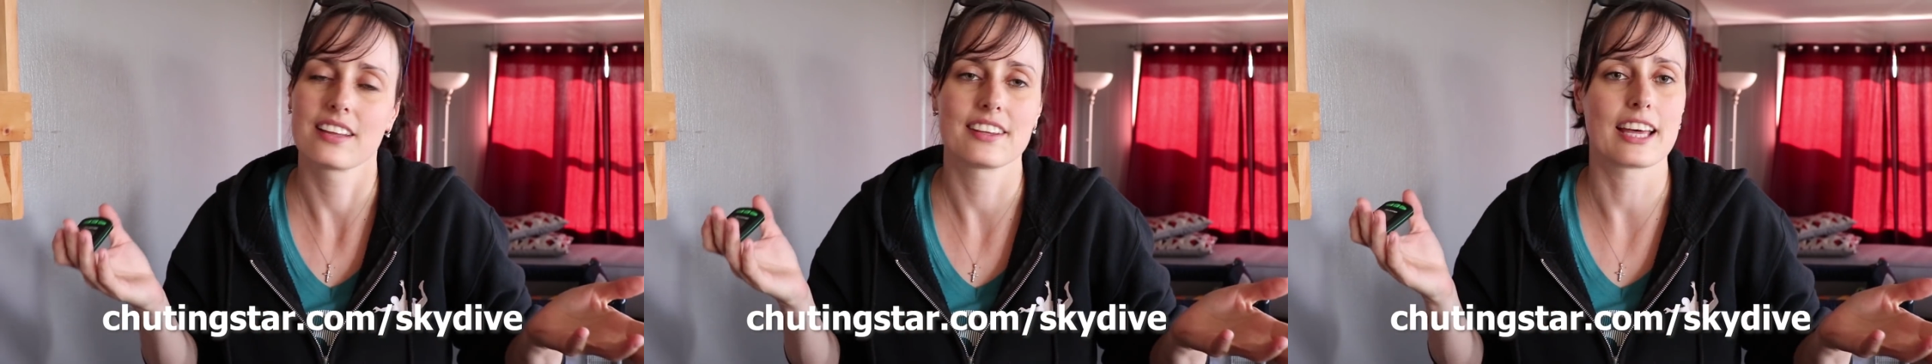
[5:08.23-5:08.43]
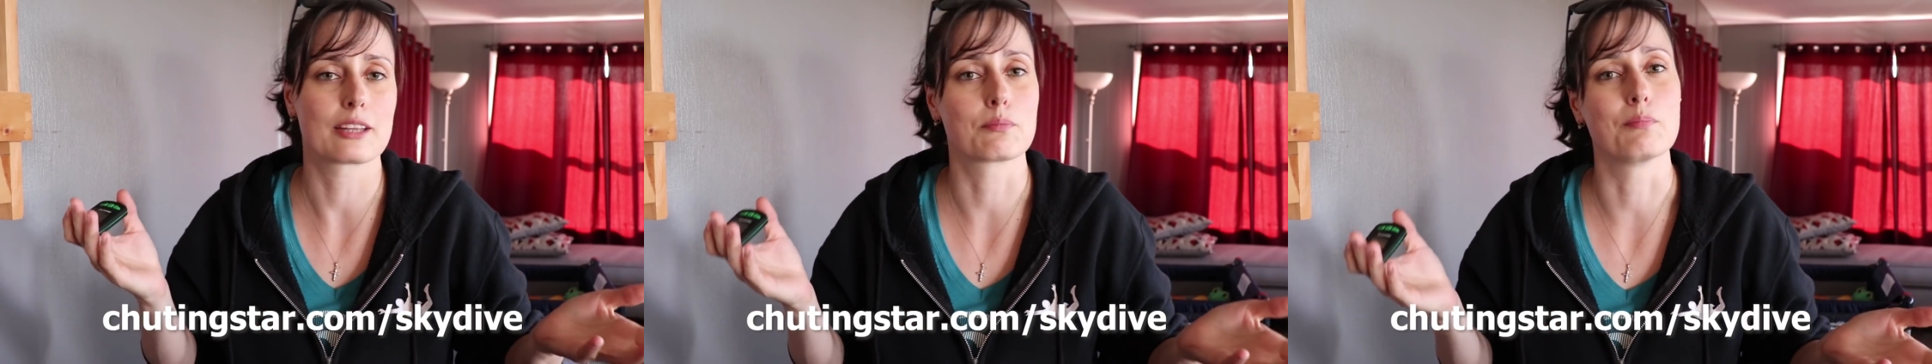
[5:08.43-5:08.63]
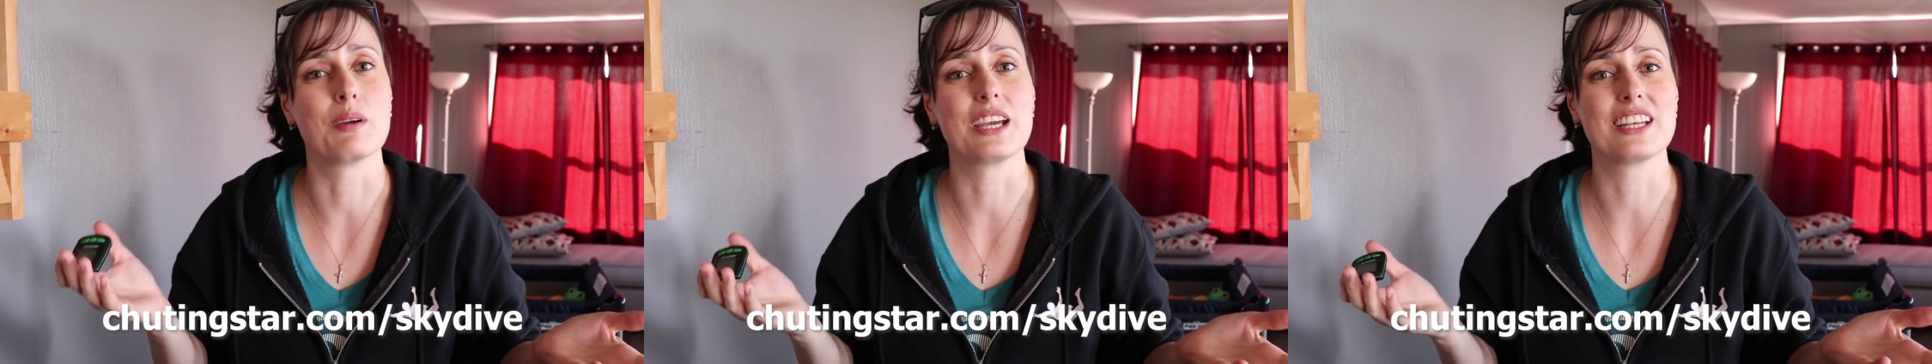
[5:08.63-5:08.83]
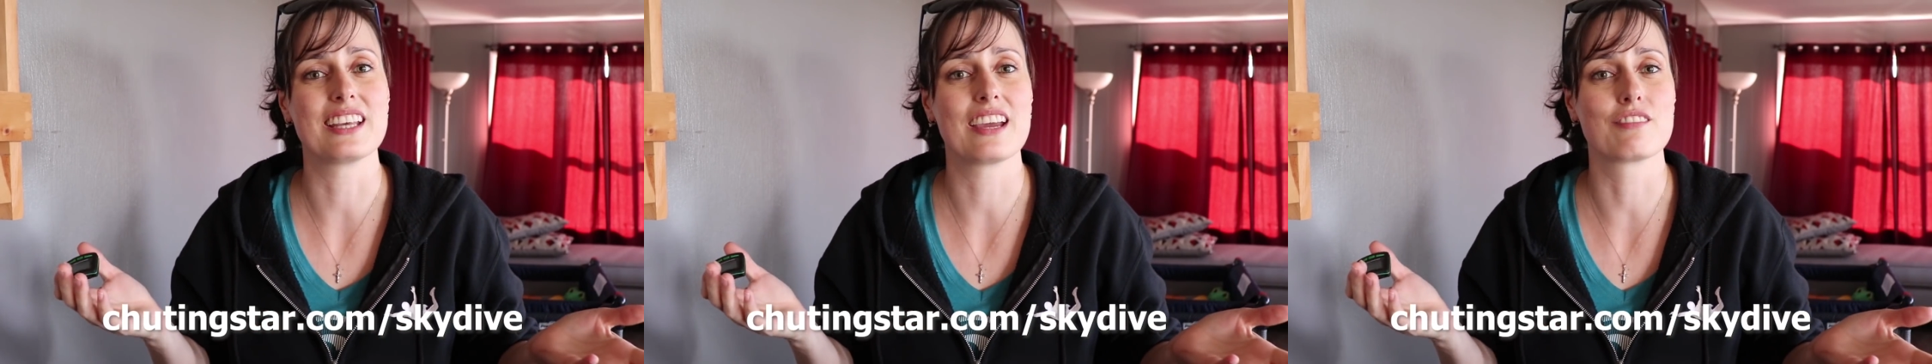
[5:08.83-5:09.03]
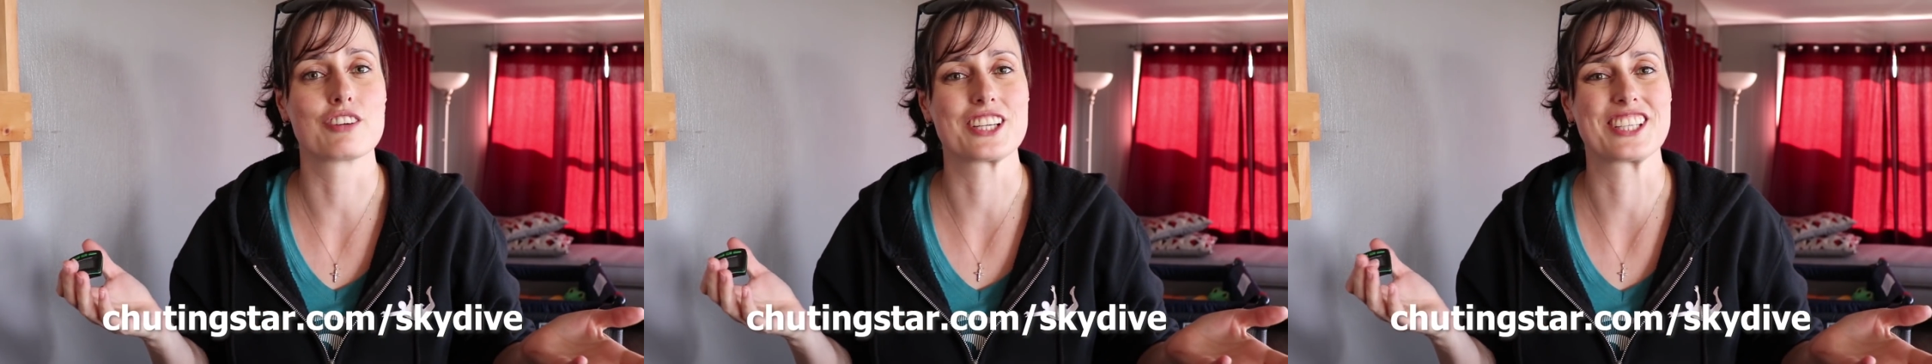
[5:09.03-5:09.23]
that made
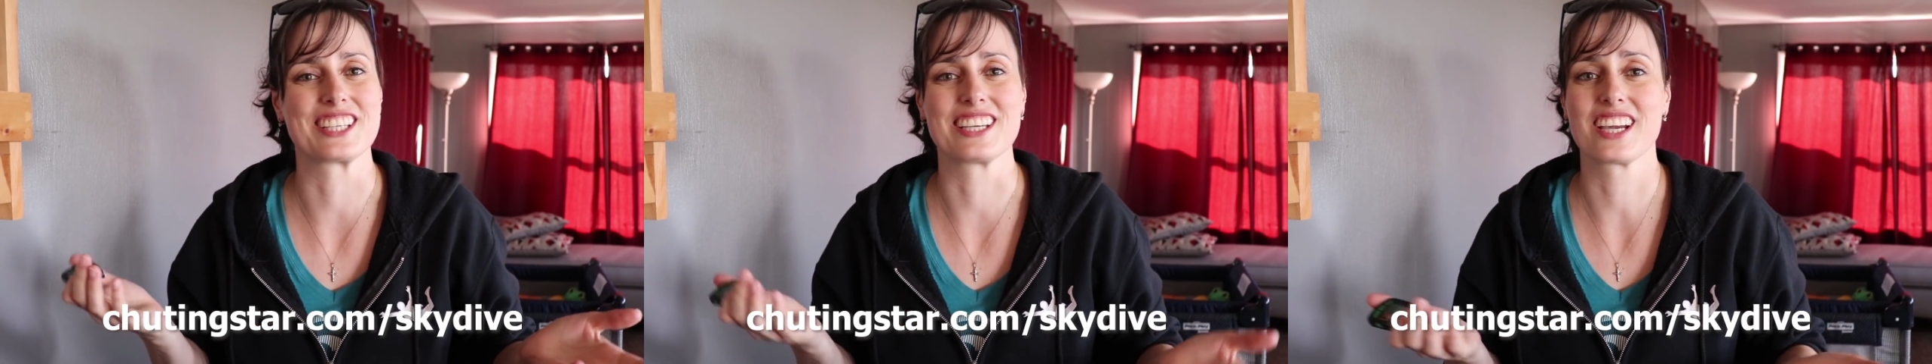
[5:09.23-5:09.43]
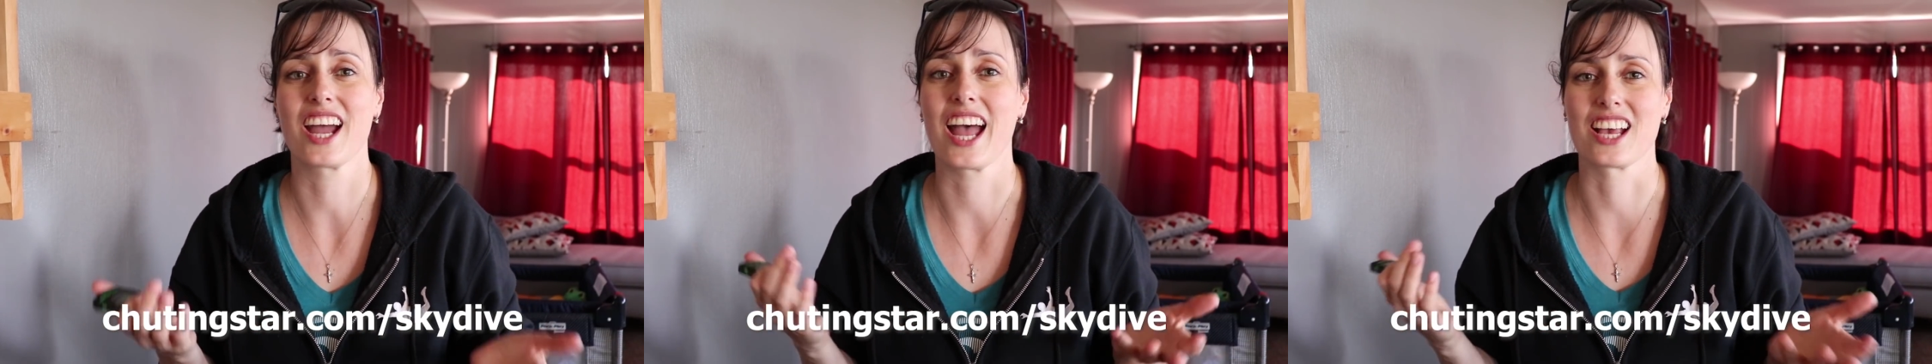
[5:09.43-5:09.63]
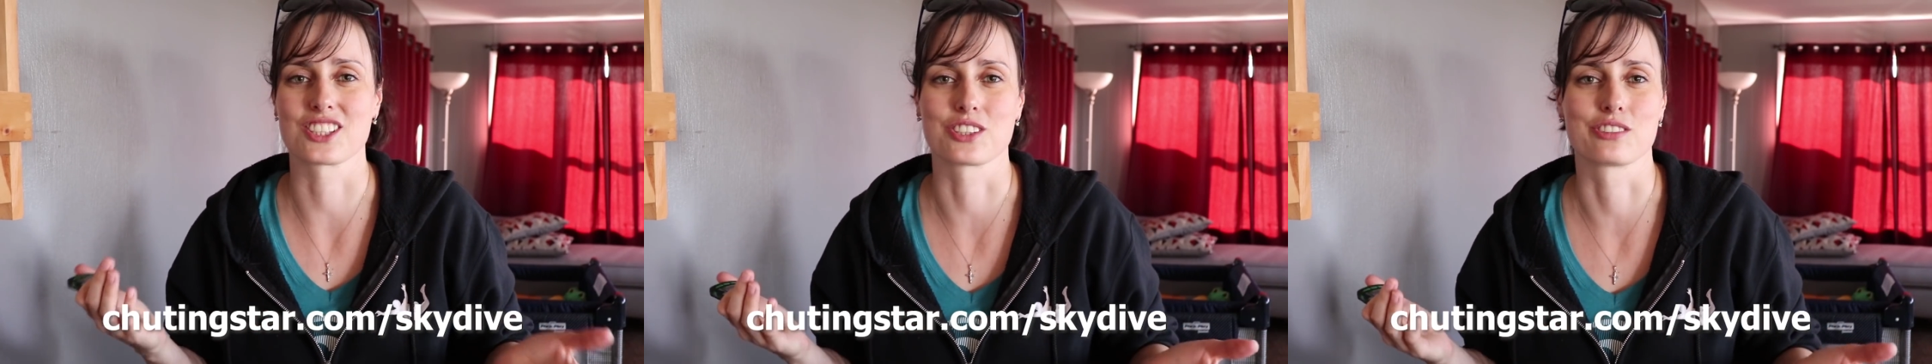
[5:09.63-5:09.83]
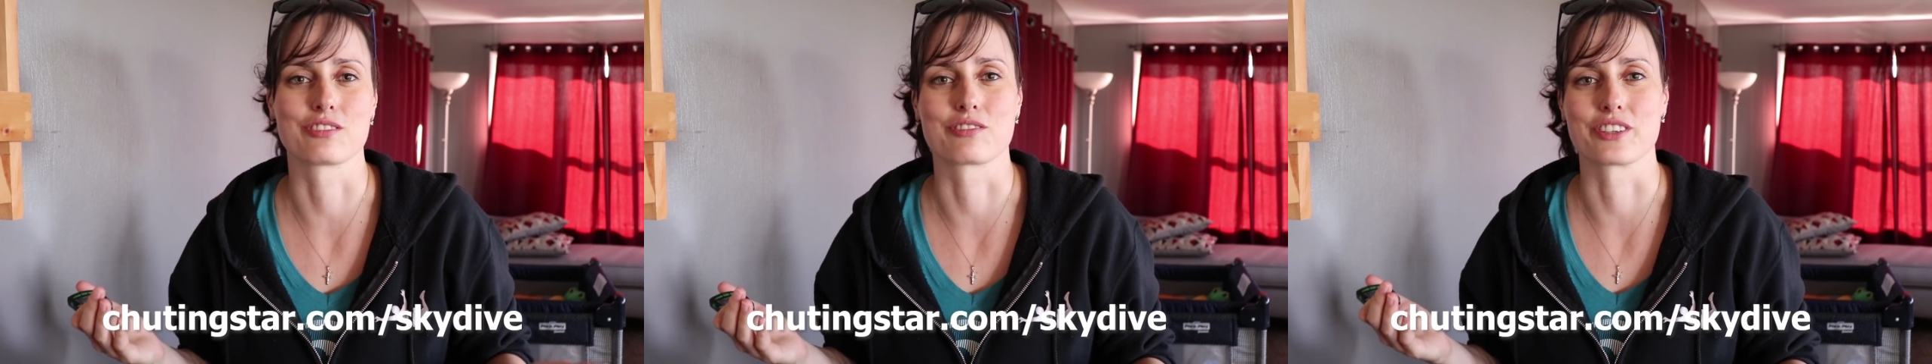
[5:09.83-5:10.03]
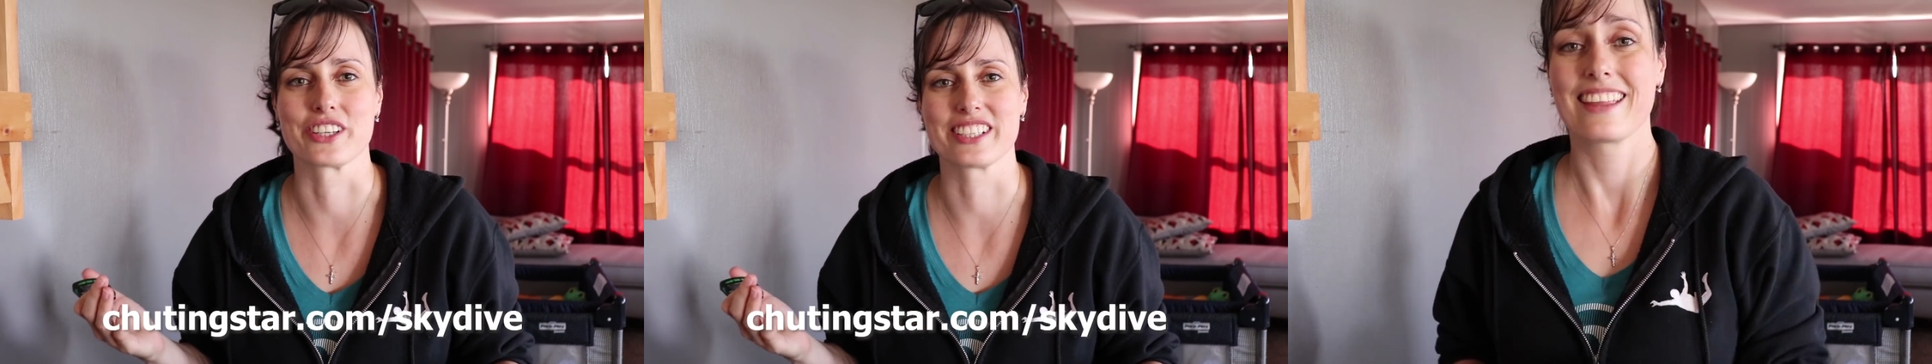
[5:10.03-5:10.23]
everything
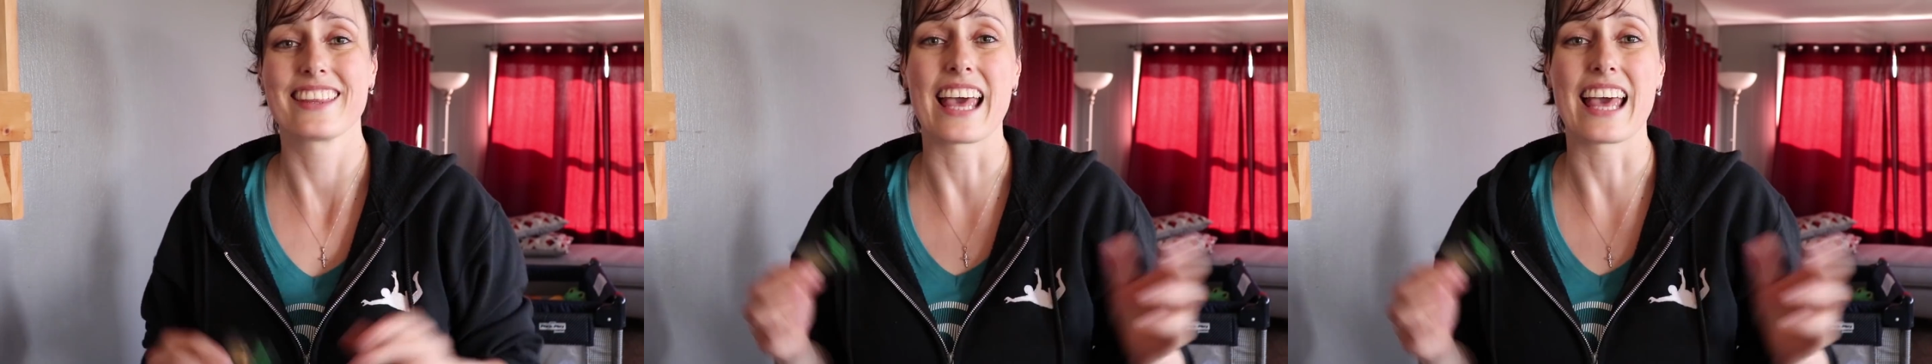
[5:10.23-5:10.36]
hassle-free.